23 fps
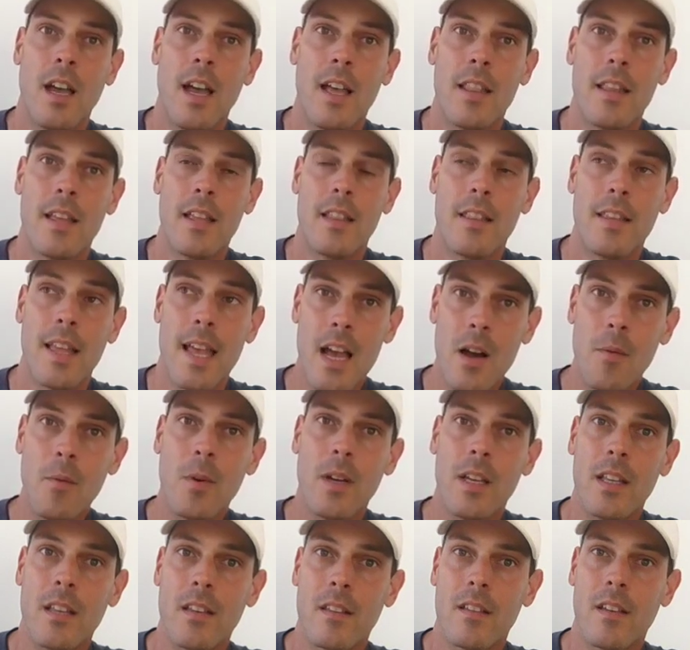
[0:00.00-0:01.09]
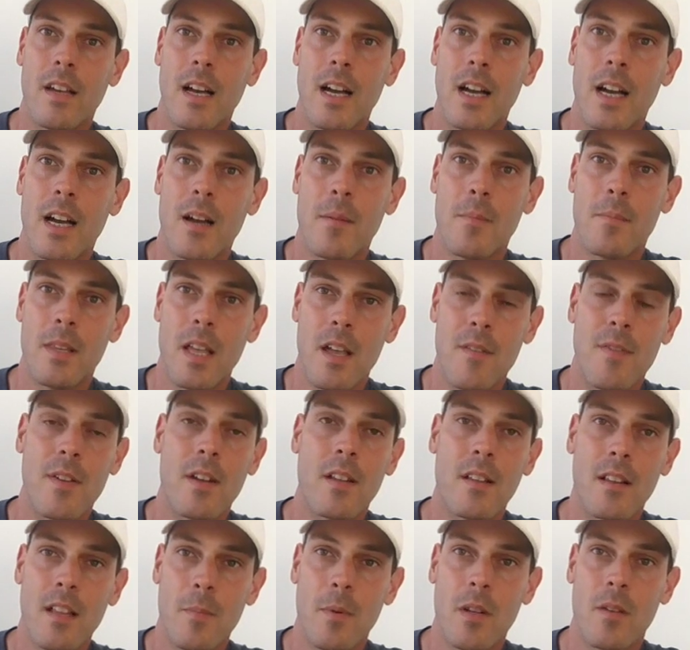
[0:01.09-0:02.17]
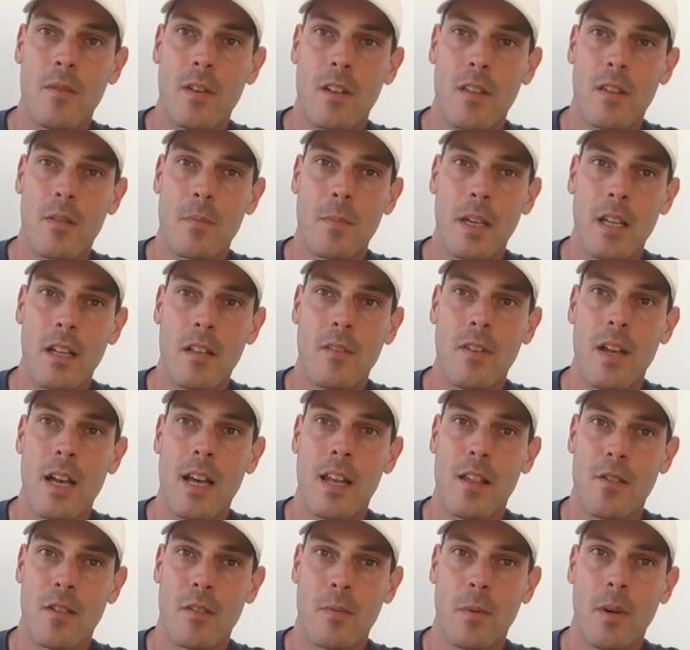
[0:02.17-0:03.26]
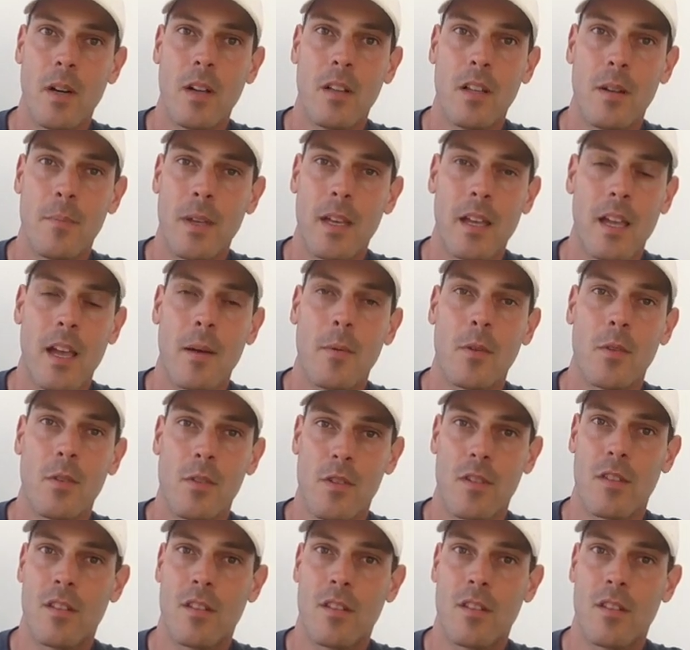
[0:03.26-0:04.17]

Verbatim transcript: And then downwind, um, definitely a bit of a speed advantage as well in being able to